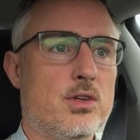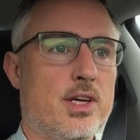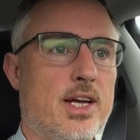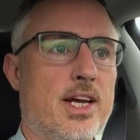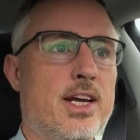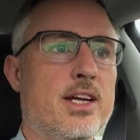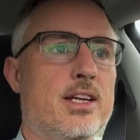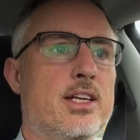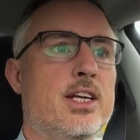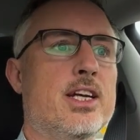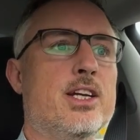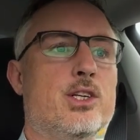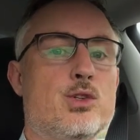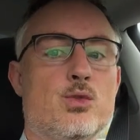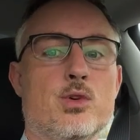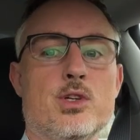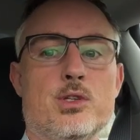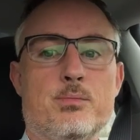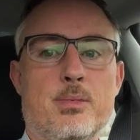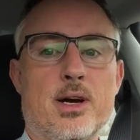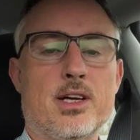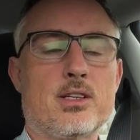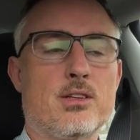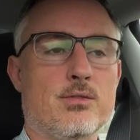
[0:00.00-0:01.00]
in each
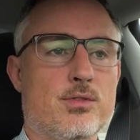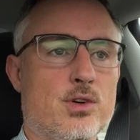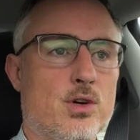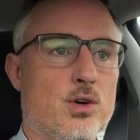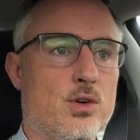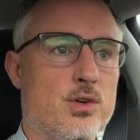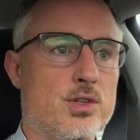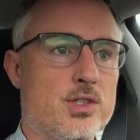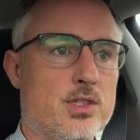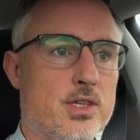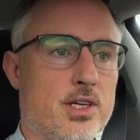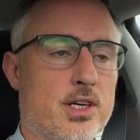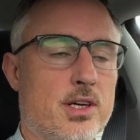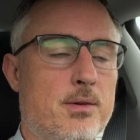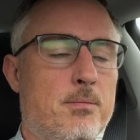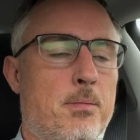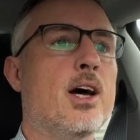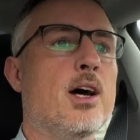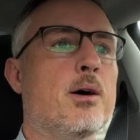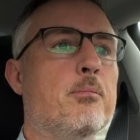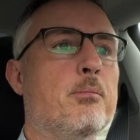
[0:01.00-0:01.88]
respective currency.